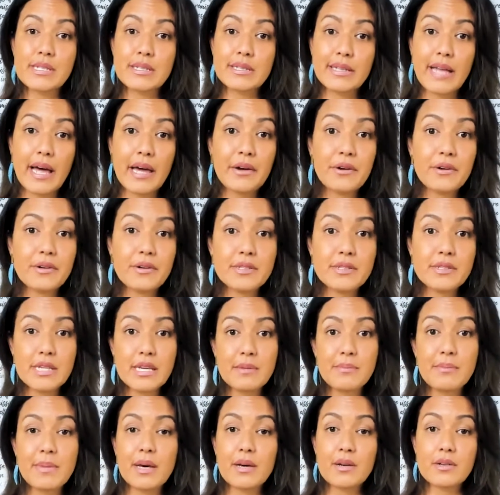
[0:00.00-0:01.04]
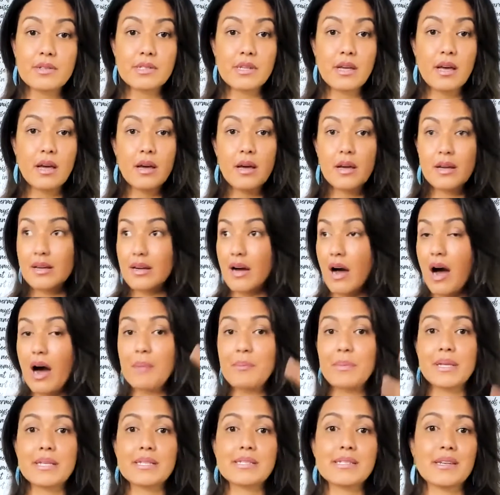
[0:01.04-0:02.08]
letters, emails,
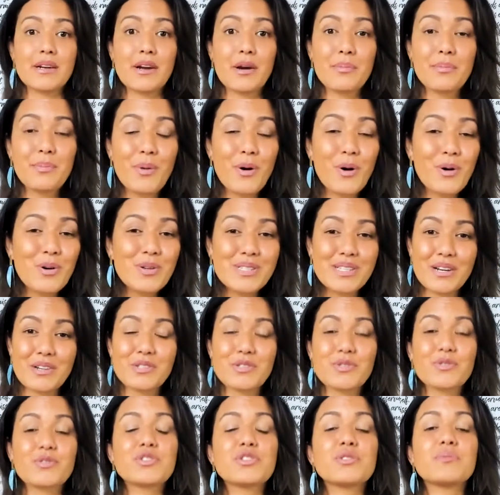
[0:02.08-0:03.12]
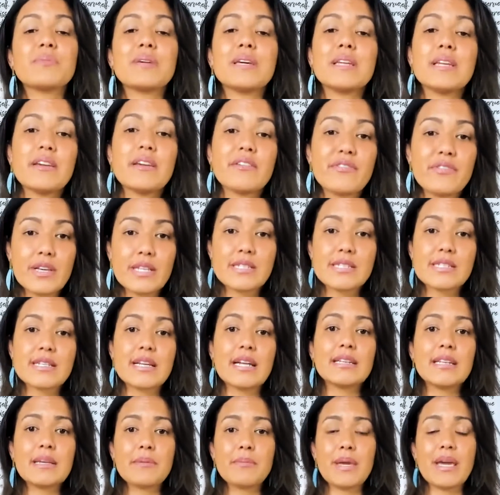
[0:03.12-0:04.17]
comments in our posts and our social media feeds
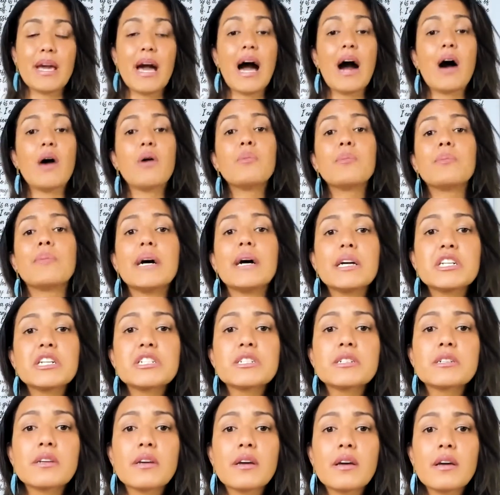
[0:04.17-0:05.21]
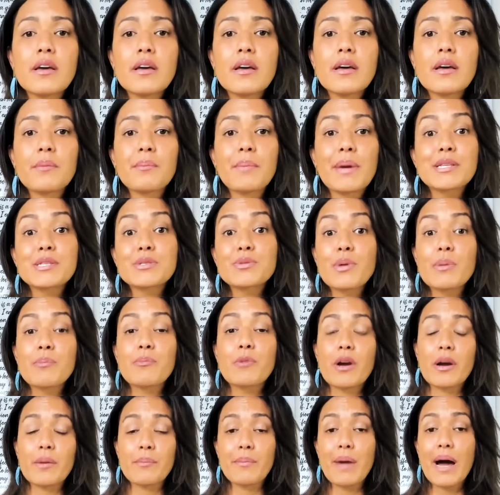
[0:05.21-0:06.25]
telling me how much my
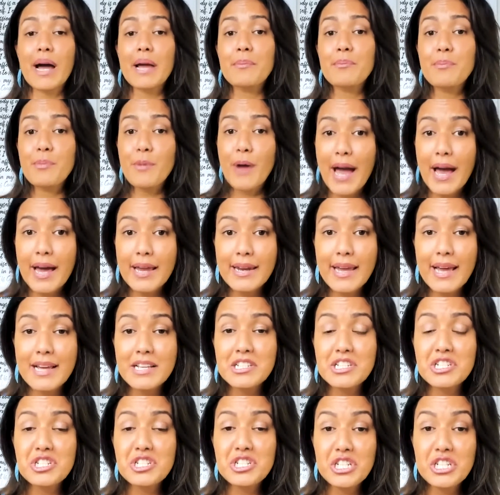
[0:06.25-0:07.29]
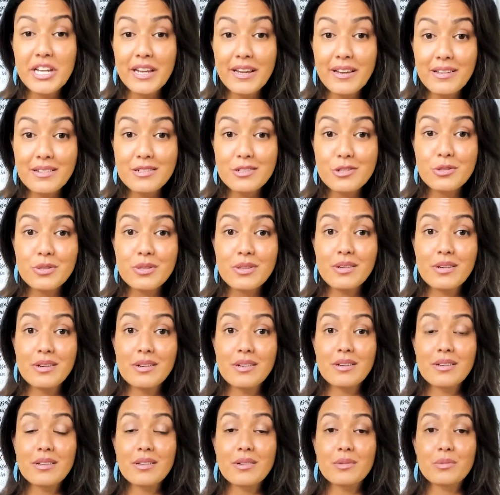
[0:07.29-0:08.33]
swimwear, my brand has changed
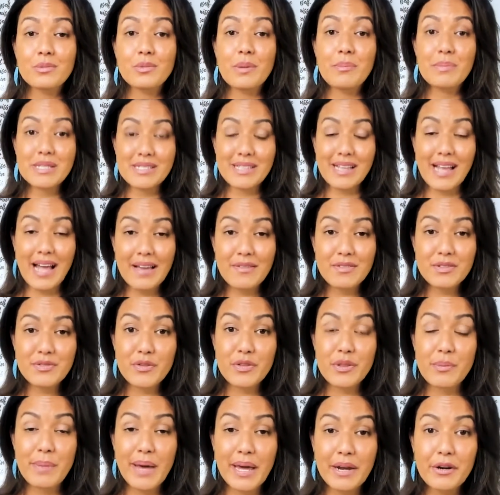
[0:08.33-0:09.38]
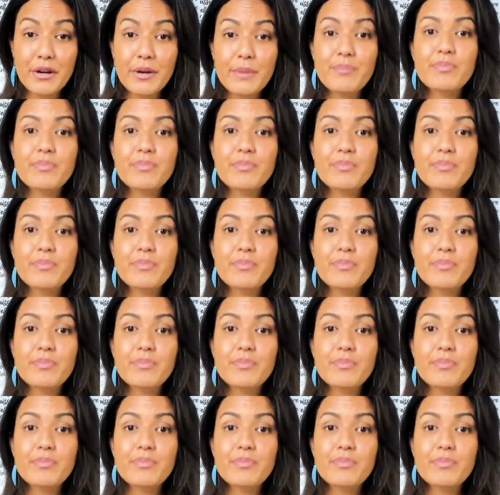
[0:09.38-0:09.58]
women's lives for the better,